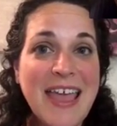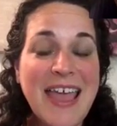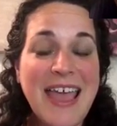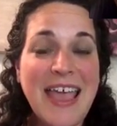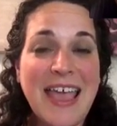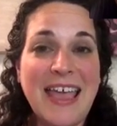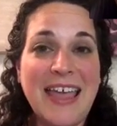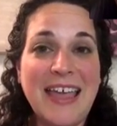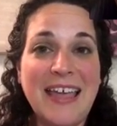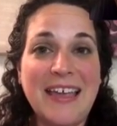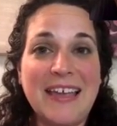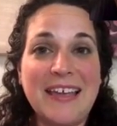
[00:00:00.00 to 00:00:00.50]

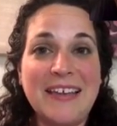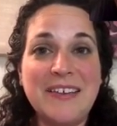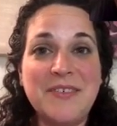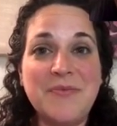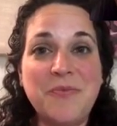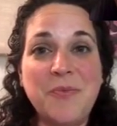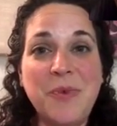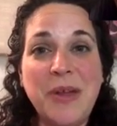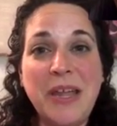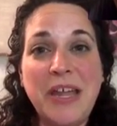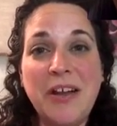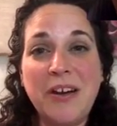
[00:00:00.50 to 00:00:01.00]
And
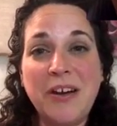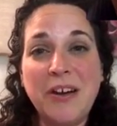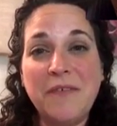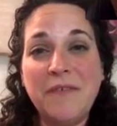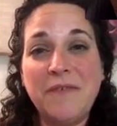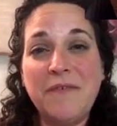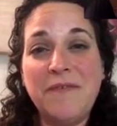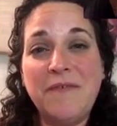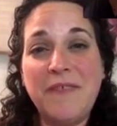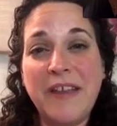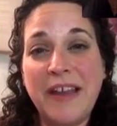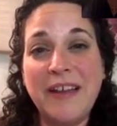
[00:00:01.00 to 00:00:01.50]
we are
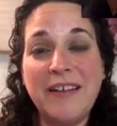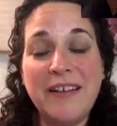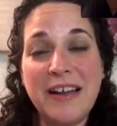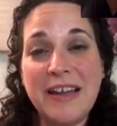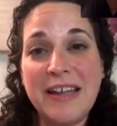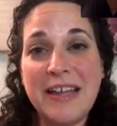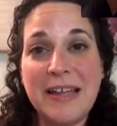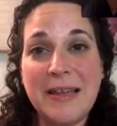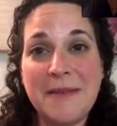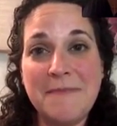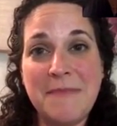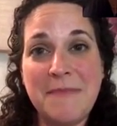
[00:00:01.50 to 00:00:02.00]
very
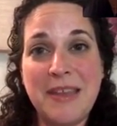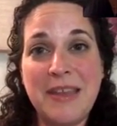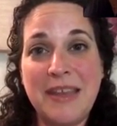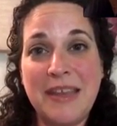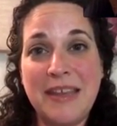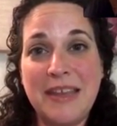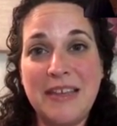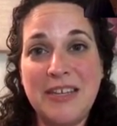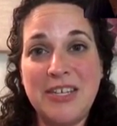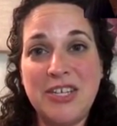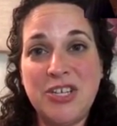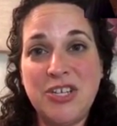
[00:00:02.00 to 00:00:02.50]

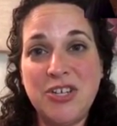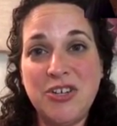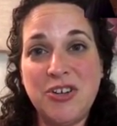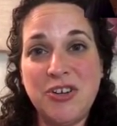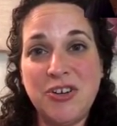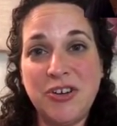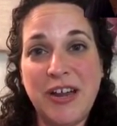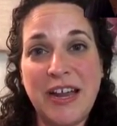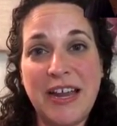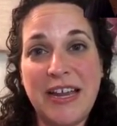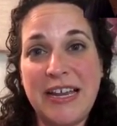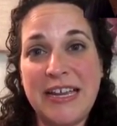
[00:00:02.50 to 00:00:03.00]
committed to
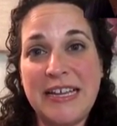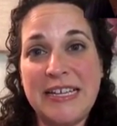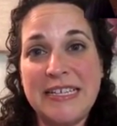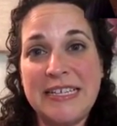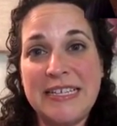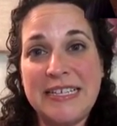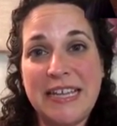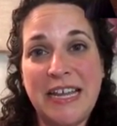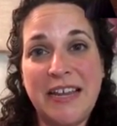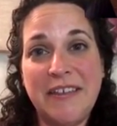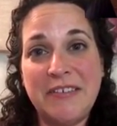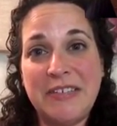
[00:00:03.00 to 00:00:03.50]
creating
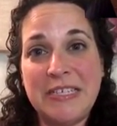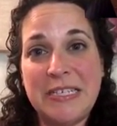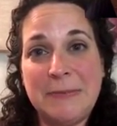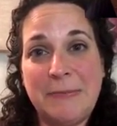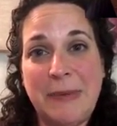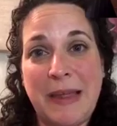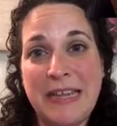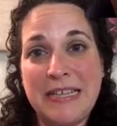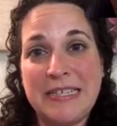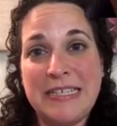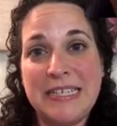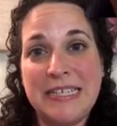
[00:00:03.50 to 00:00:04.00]
safe
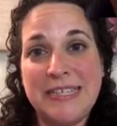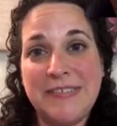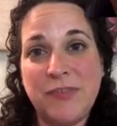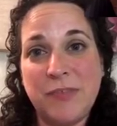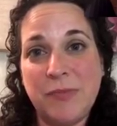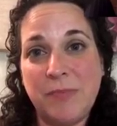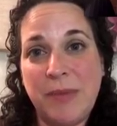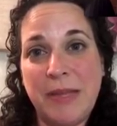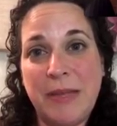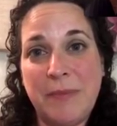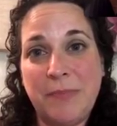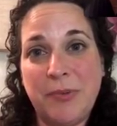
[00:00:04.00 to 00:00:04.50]
spaces for
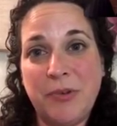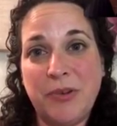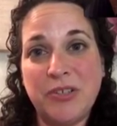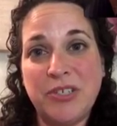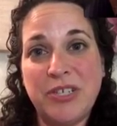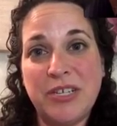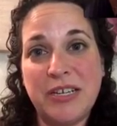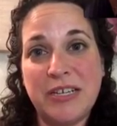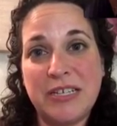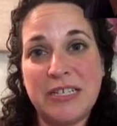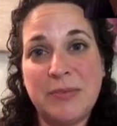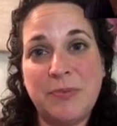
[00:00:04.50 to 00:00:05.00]
people
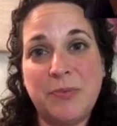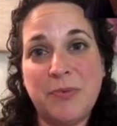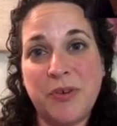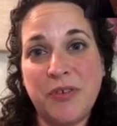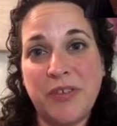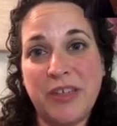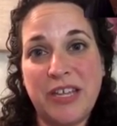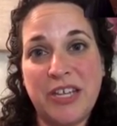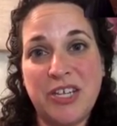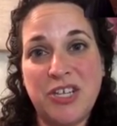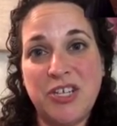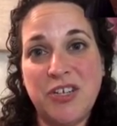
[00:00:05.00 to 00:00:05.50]
to explore
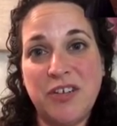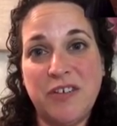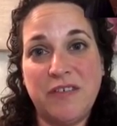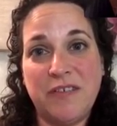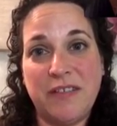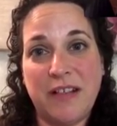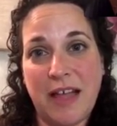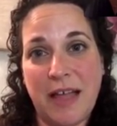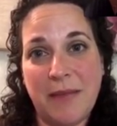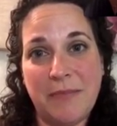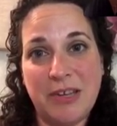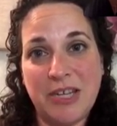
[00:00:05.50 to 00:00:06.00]
the issue of
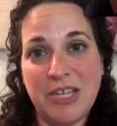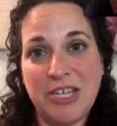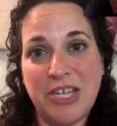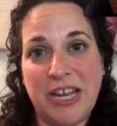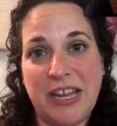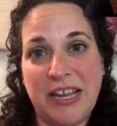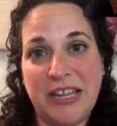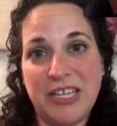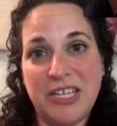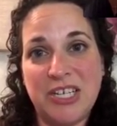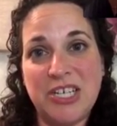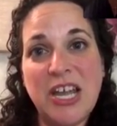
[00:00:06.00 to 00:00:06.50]
climate
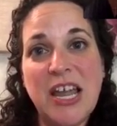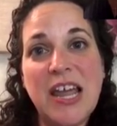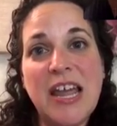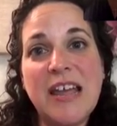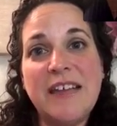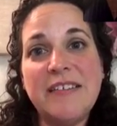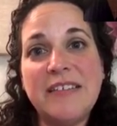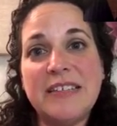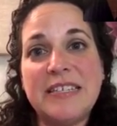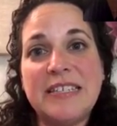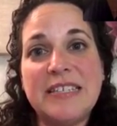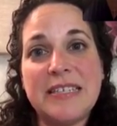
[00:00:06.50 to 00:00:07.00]
change.
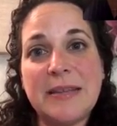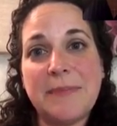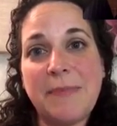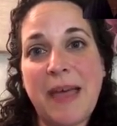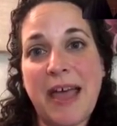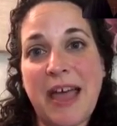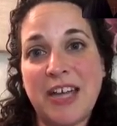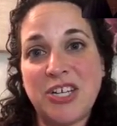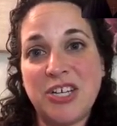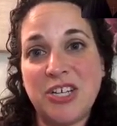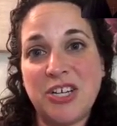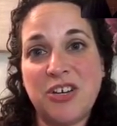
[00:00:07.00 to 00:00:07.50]
This is a
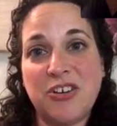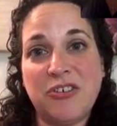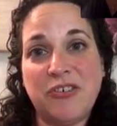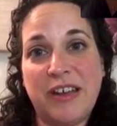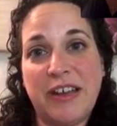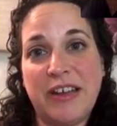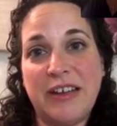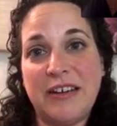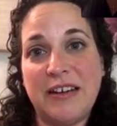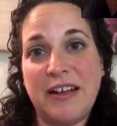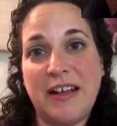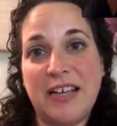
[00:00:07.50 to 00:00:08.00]
passion
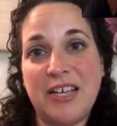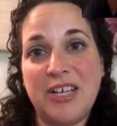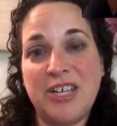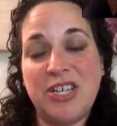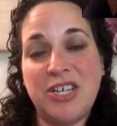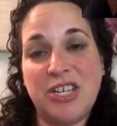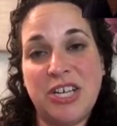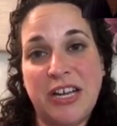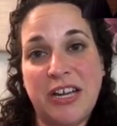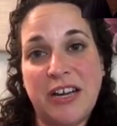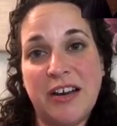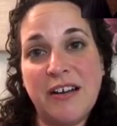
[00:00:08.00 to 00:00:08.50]
Karina and I
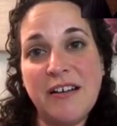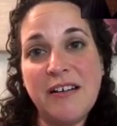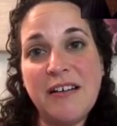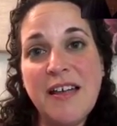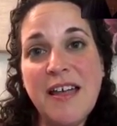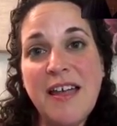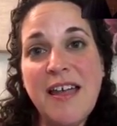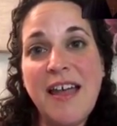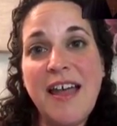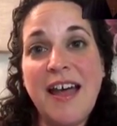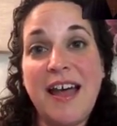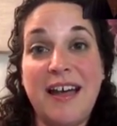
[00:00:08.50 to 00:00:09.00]
share.
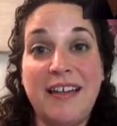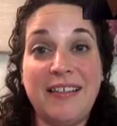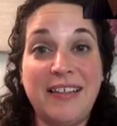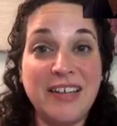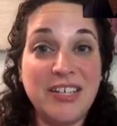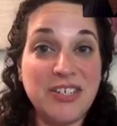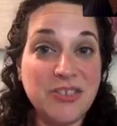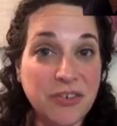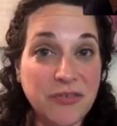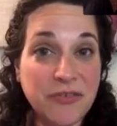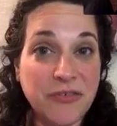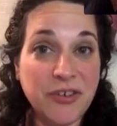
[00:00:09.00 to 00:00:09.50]
I like
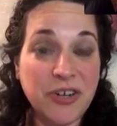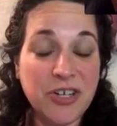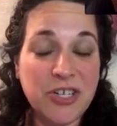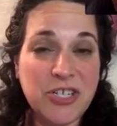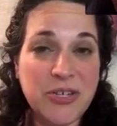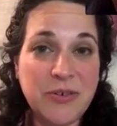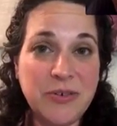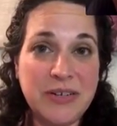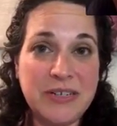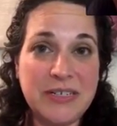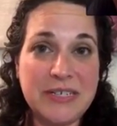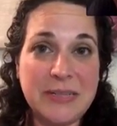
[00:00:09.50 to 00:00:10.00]
to refer
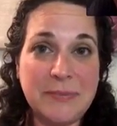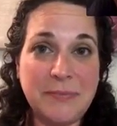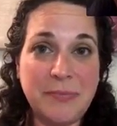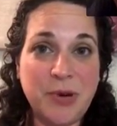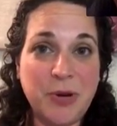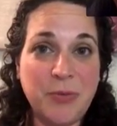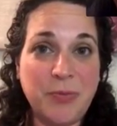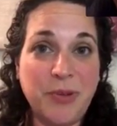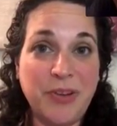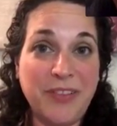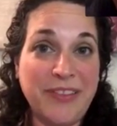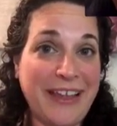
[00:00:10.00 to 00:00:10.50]
to it as the
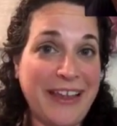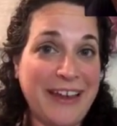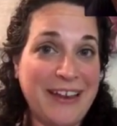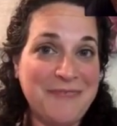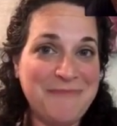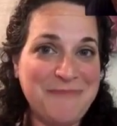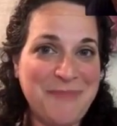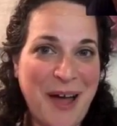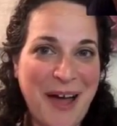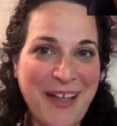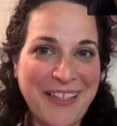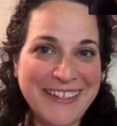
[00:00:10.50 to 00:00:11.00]
purple lane in
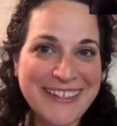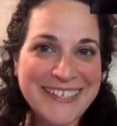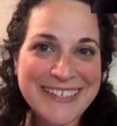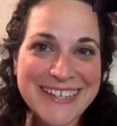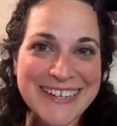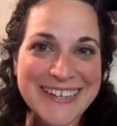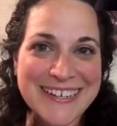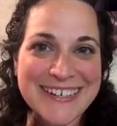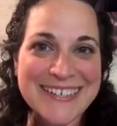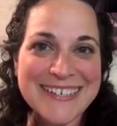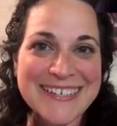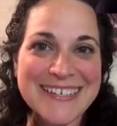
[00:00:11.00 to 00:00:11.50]

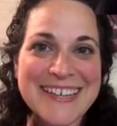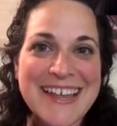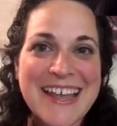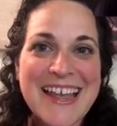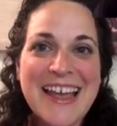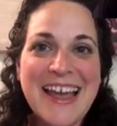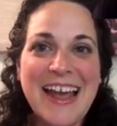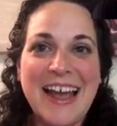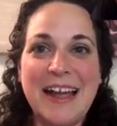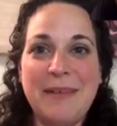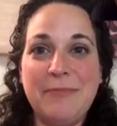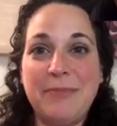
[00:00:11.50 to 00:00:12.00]
politics.
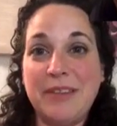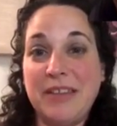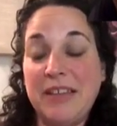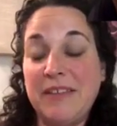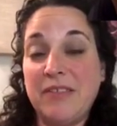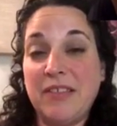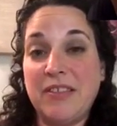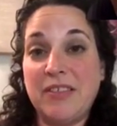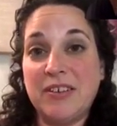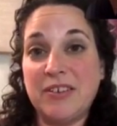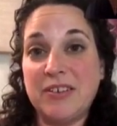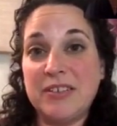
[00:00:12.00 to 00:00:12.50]
I believe
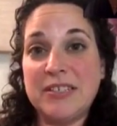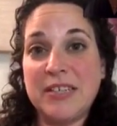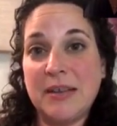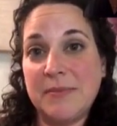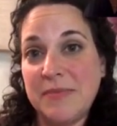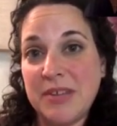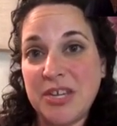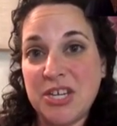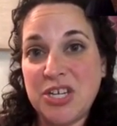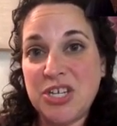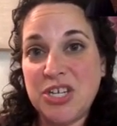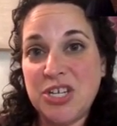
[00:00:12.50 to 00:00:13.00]
that there's some
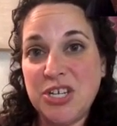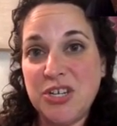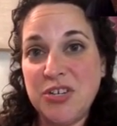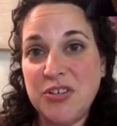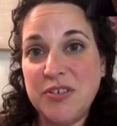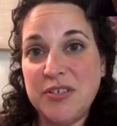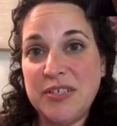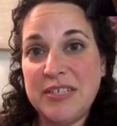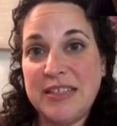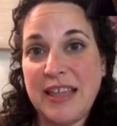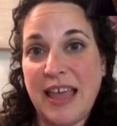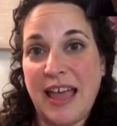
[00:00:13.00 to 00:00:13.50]

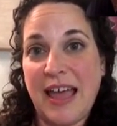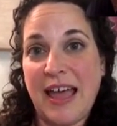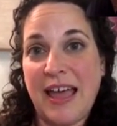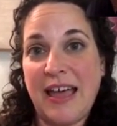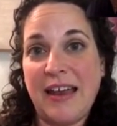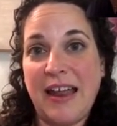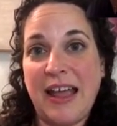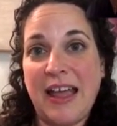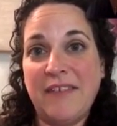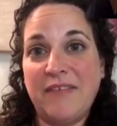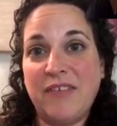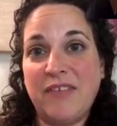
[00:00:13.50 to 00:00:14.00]
issues that
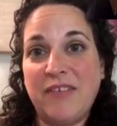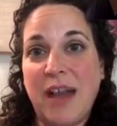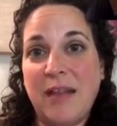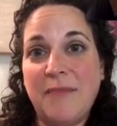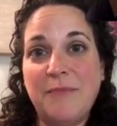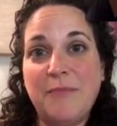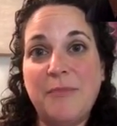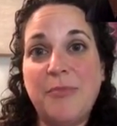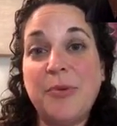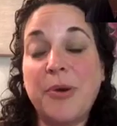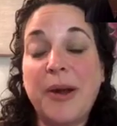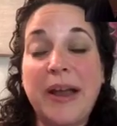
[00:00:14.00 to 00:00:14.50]
have gotten
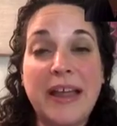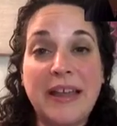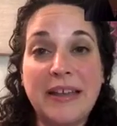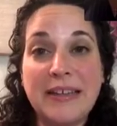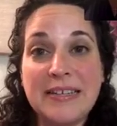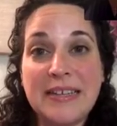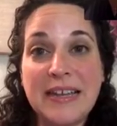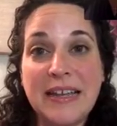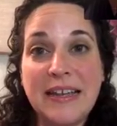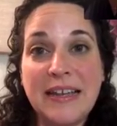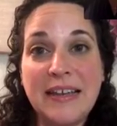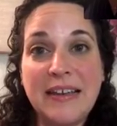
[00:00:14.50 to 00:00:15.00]

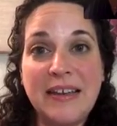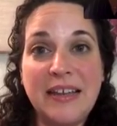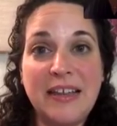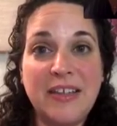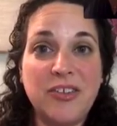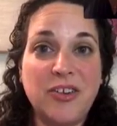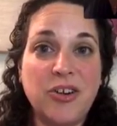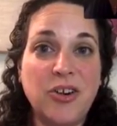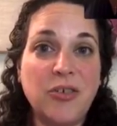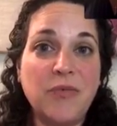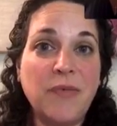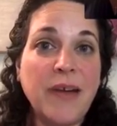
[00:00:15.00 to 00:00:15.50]
branded
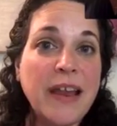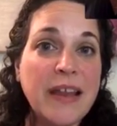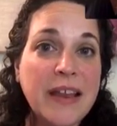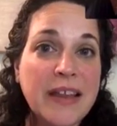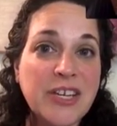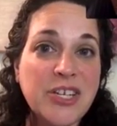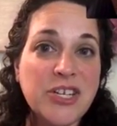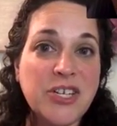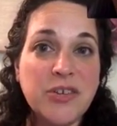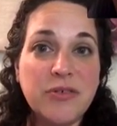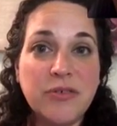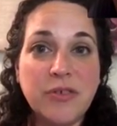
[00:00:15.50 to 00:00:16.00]
either a red
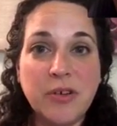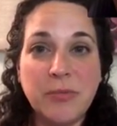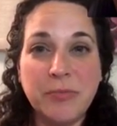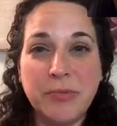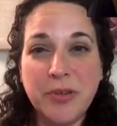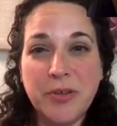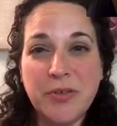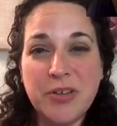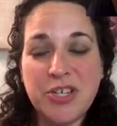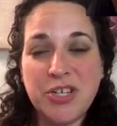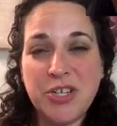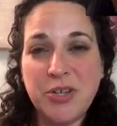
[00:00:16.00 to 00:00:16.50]
issue or a
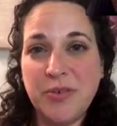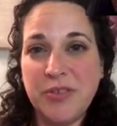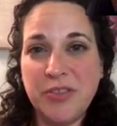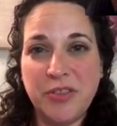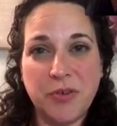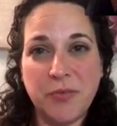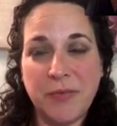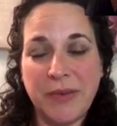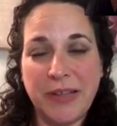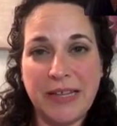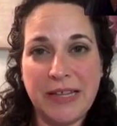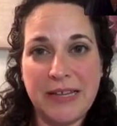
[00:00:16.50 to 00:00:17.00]
blue issue, and they're
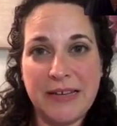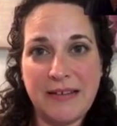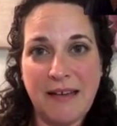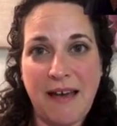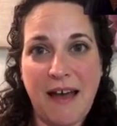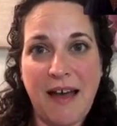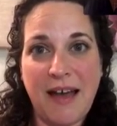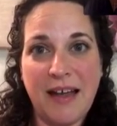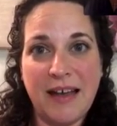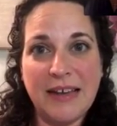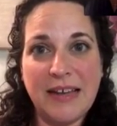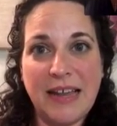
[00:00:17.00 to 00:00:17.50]
really
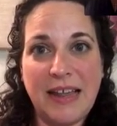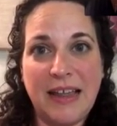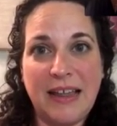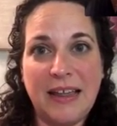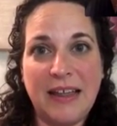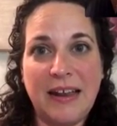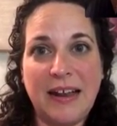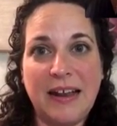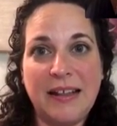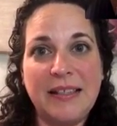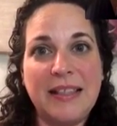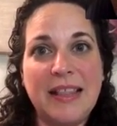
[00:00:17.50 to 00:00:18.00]
not.
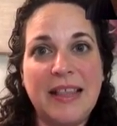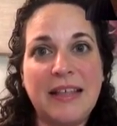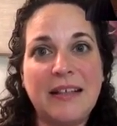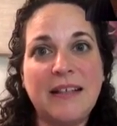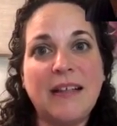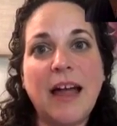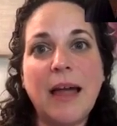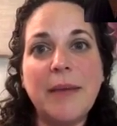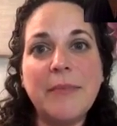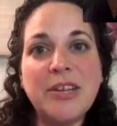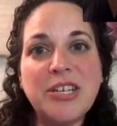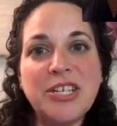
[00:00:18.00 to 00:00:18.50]
And I think
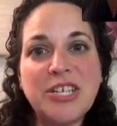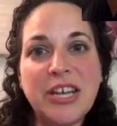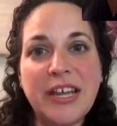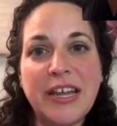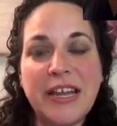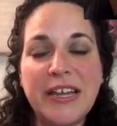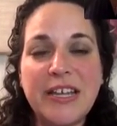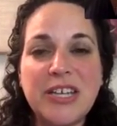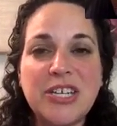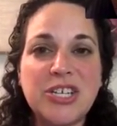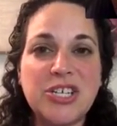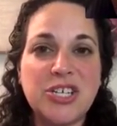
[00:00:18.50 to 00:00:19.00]
climate
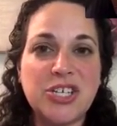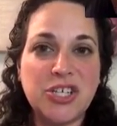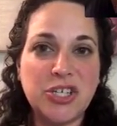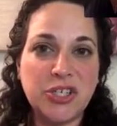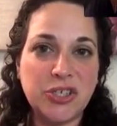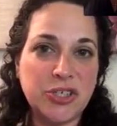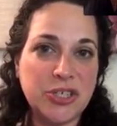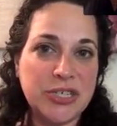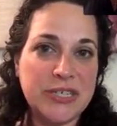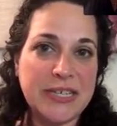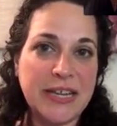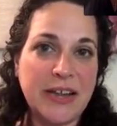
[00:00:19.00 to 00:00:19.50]
change and
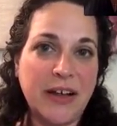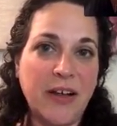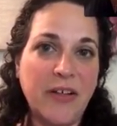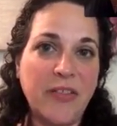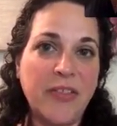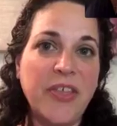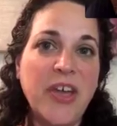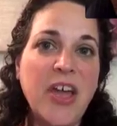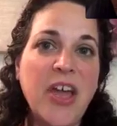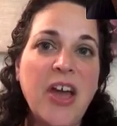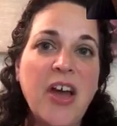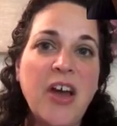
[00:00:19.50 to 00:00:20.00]
children's health
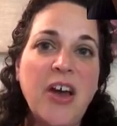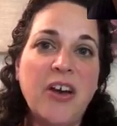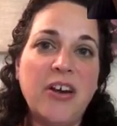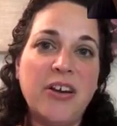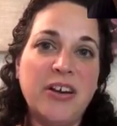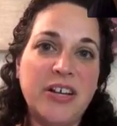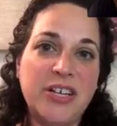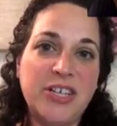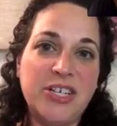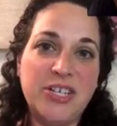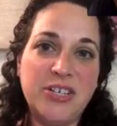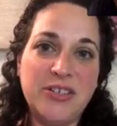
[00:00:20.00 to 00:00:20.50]
are
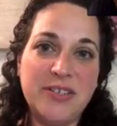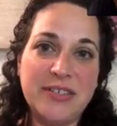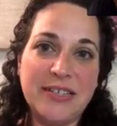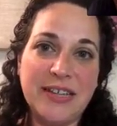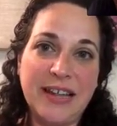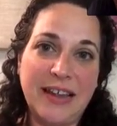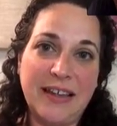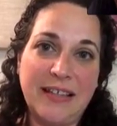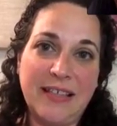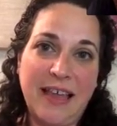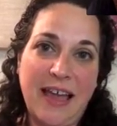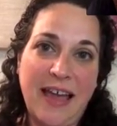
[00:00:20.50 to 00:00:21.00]
issues
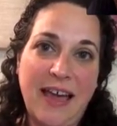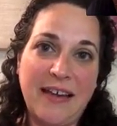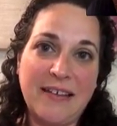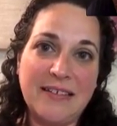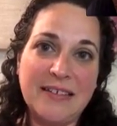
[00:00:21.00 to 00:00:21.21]
like that.